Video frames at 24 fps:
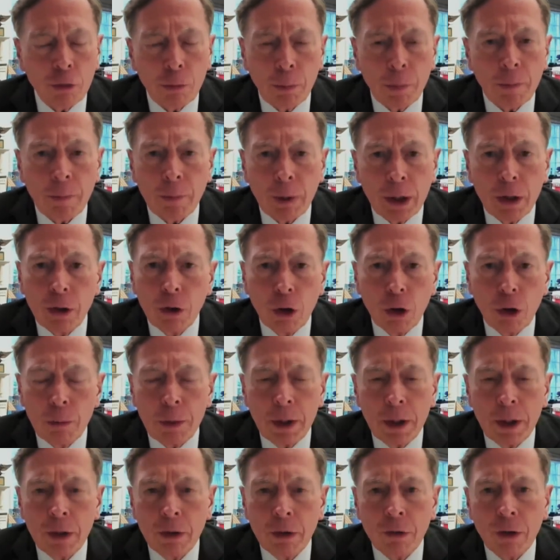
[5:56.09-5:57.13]
but by no
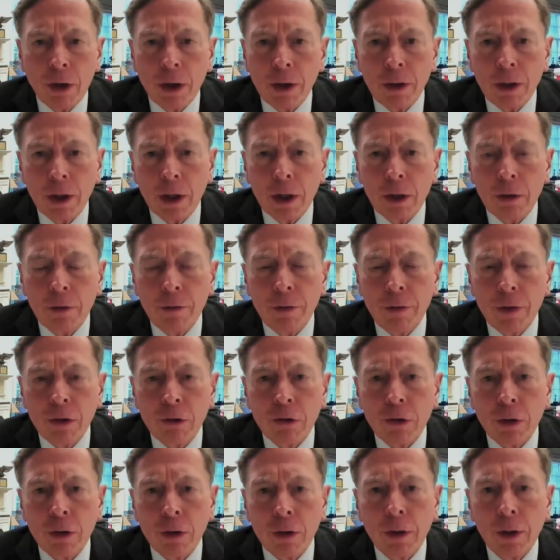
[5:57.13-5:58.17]
means, I think,
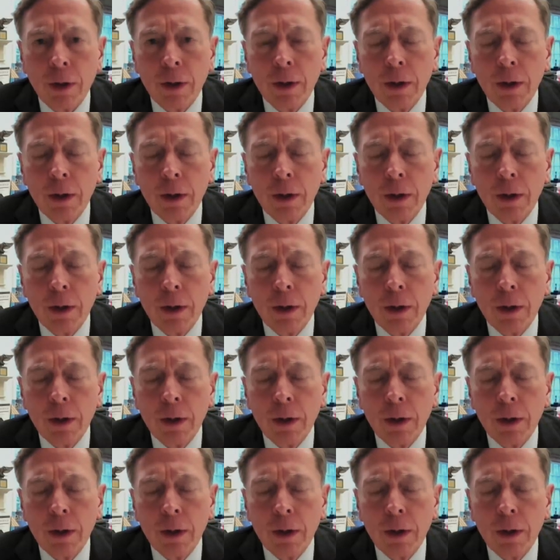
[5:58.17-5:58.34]
envisioned